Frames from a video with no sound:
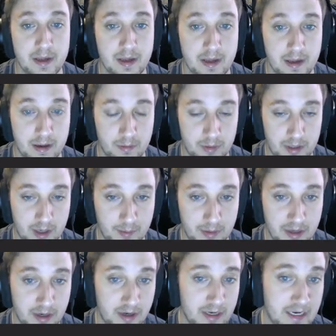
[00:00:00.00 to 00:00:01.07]
And we come in
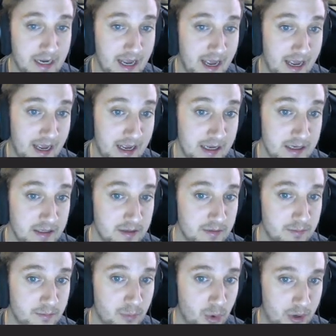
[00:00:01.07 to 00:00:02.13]
on an A,
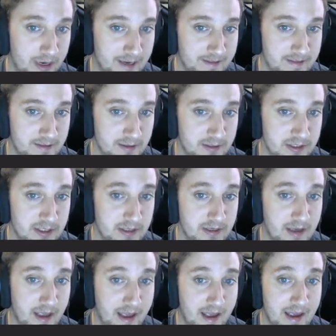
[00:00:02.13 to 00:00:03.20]
more eighth notes here.
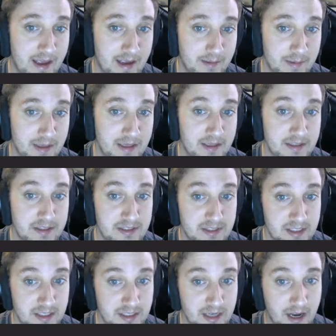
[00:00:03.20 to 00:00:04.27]
A, B,
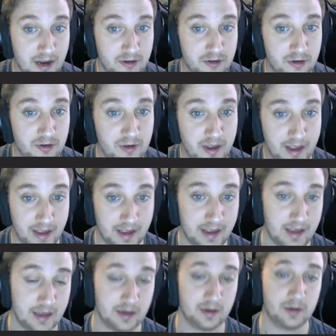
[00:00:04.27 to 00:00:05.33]
C natural,
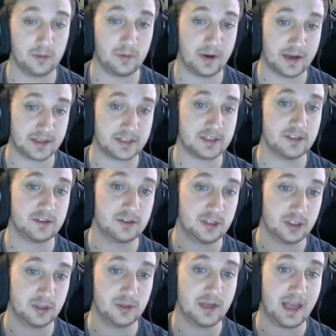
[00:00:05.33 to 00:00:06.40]
A, rest,
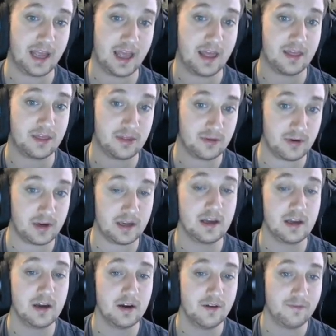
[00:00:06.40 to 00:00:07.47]
2, and 3,
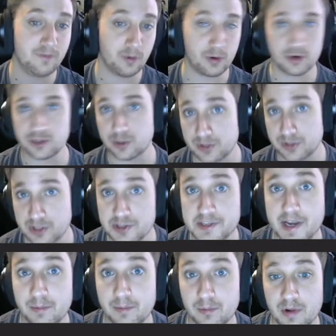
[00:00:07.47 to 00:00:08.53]
4. So it's the
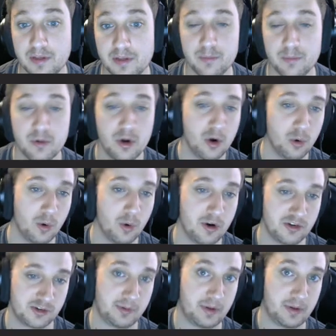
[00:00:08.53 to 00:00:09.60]
same rhythm, we're just
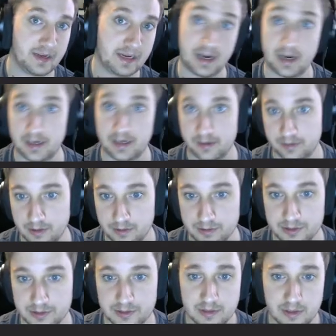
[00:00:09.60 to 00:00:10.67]
playing higher
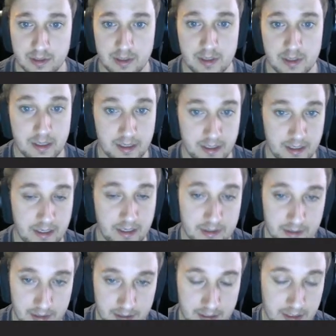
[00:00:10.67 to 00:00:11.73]
notes. And
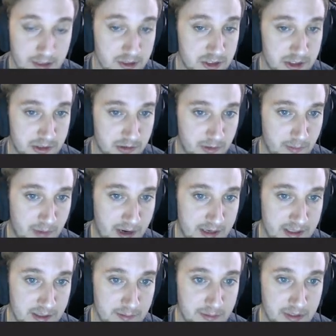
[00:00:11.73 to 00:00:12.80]
again, just to remind
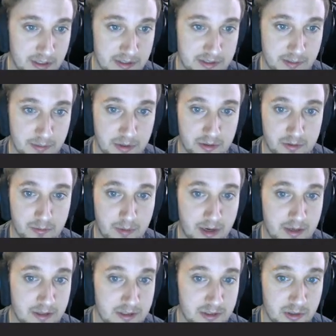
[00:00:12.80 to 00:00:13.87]
you, because I'm going to remind
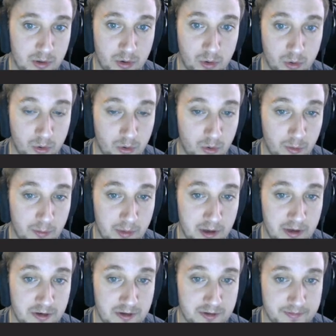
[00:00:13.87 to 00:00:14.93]
us a whole
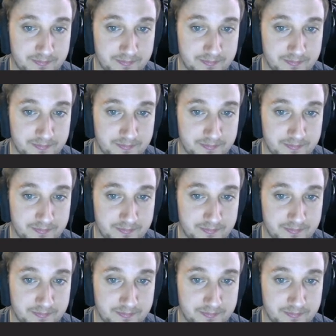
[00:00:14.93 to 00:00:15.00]
bunch,